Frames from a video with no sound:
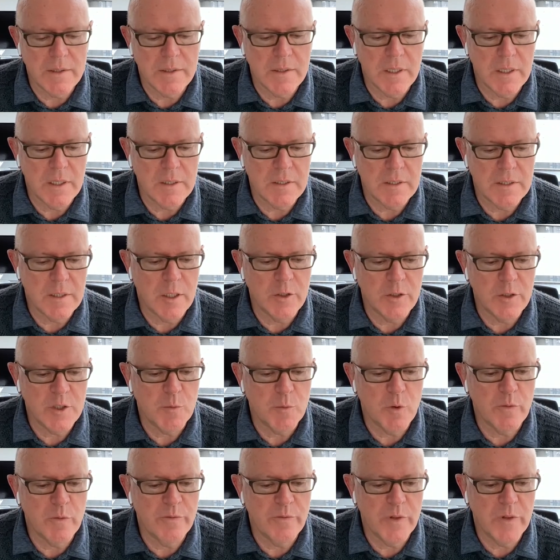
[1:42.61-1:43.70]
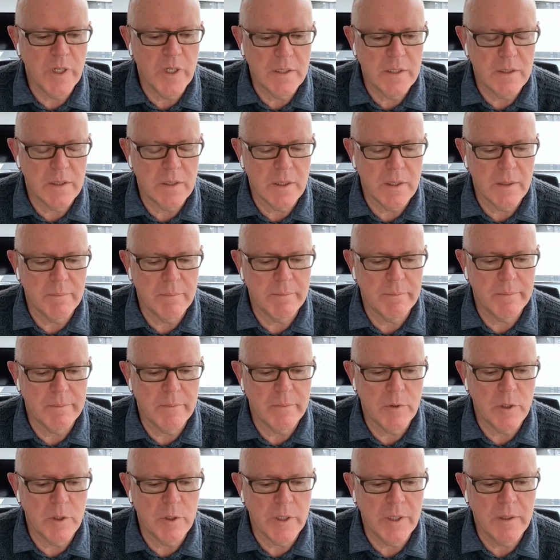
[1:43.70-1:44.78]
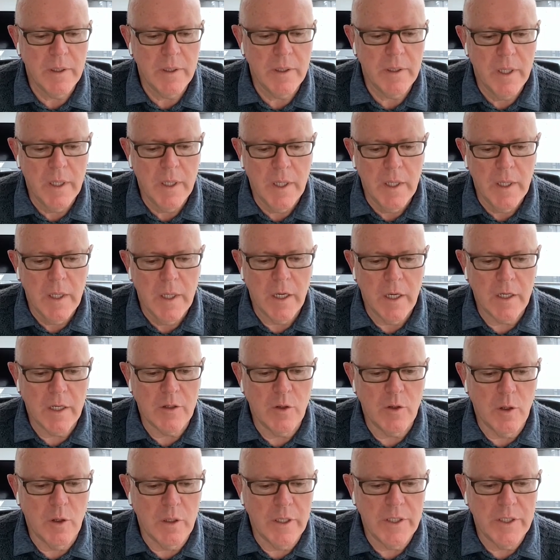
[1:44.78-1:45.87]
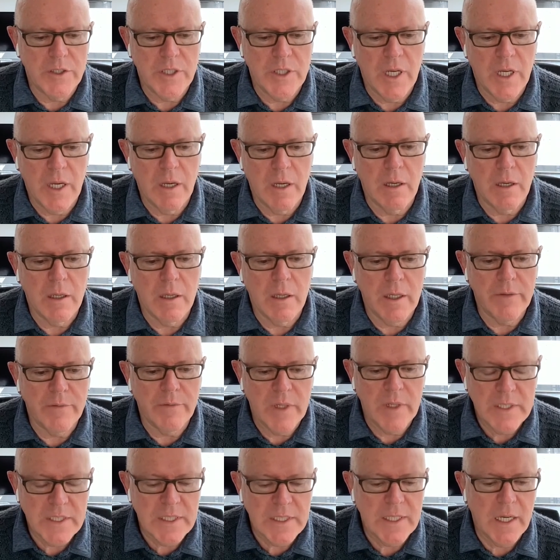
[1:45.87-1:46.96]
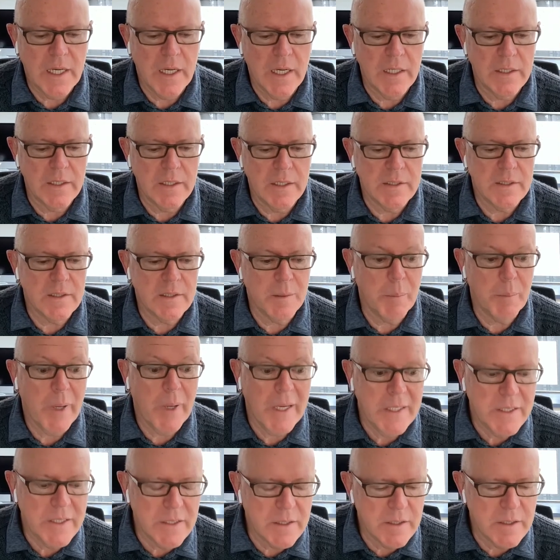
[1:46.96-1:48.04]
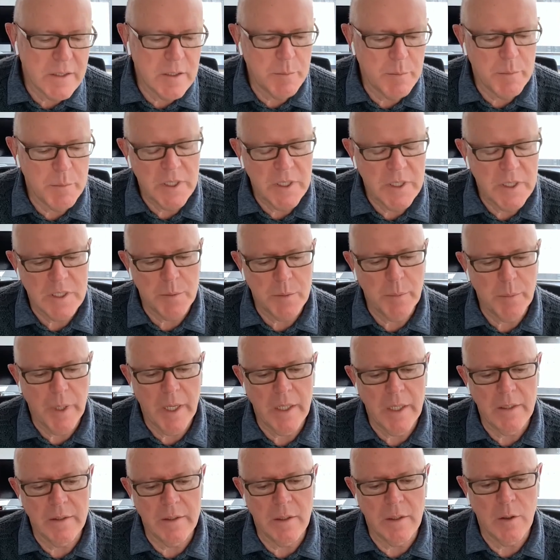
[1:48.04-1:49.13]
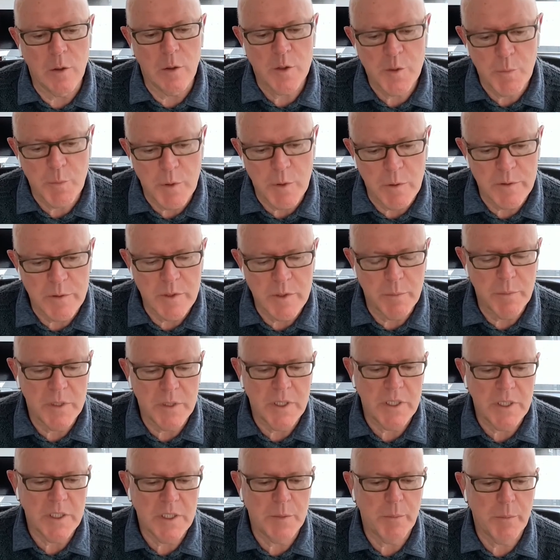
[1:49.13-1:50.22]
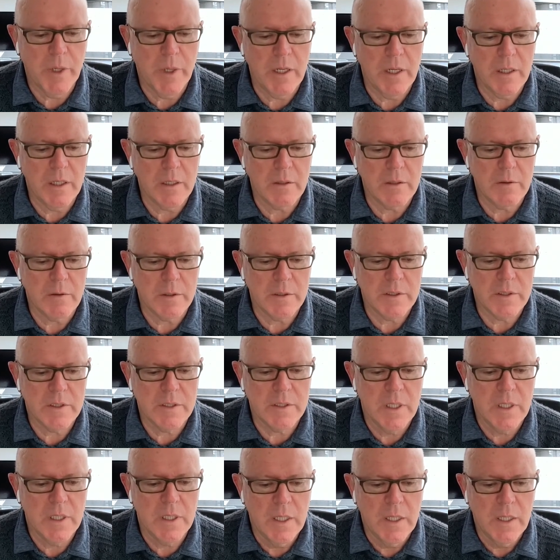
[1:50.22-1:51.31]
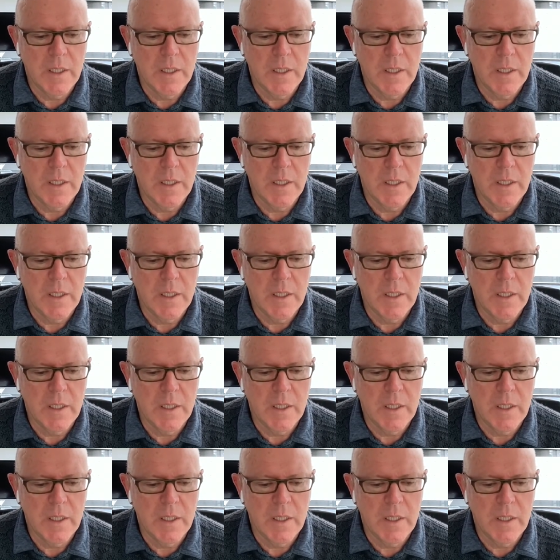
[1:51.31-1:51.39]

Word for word: It's it's no small feat, and I really acknowledge our investigators and the patients who participate and the hospitals that participated across